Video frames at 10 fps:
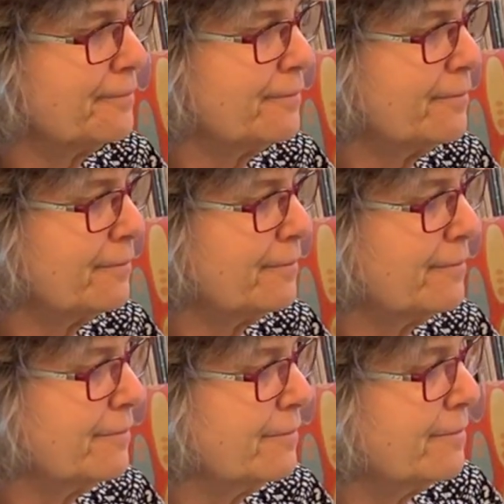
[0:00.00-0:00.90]

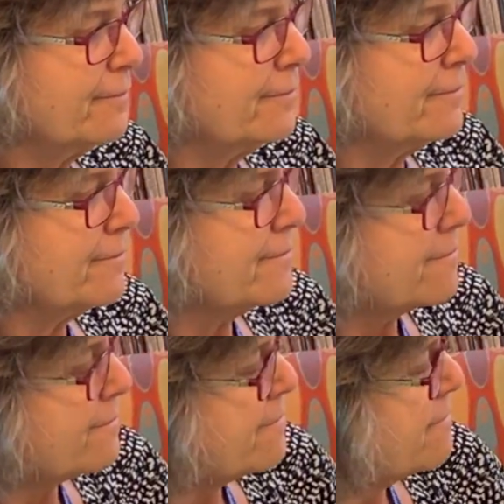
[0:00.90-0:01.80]

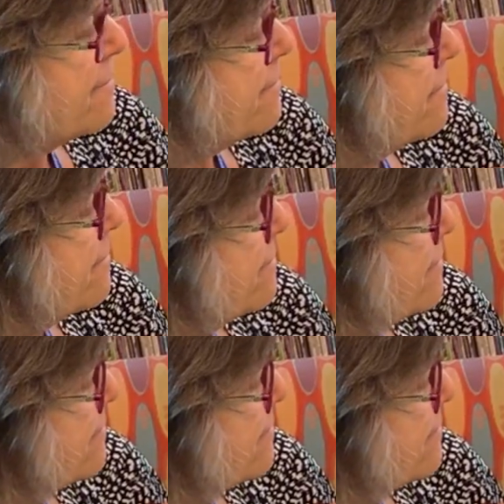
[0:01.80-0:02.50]
Nobody speaks.